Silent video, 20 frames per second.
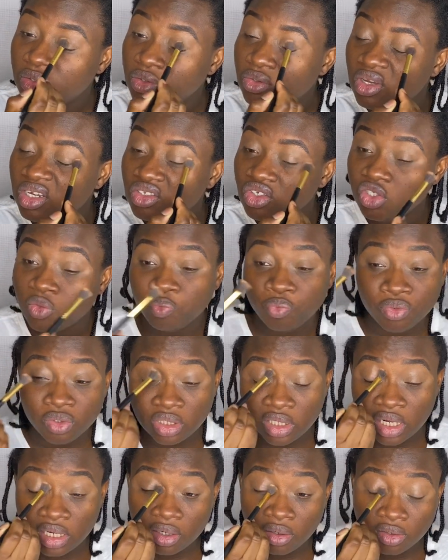So I just put
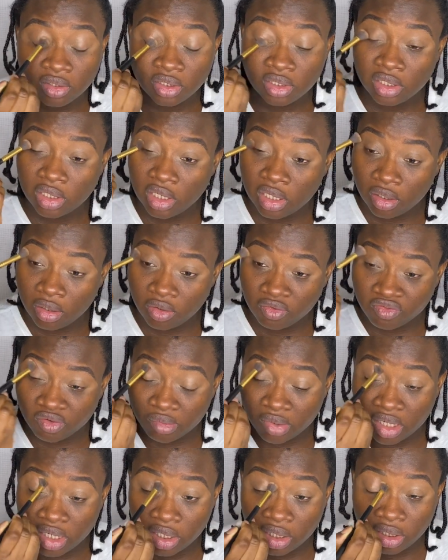that concealer all over
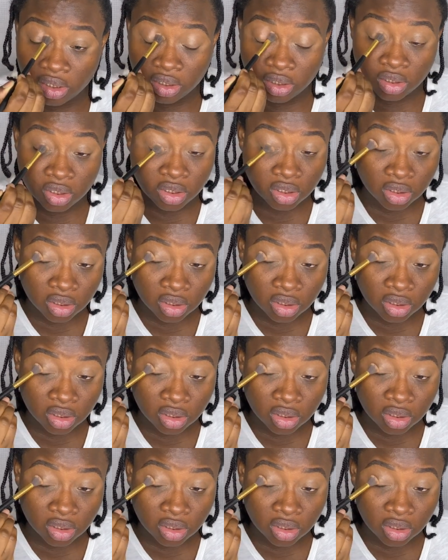my eyelid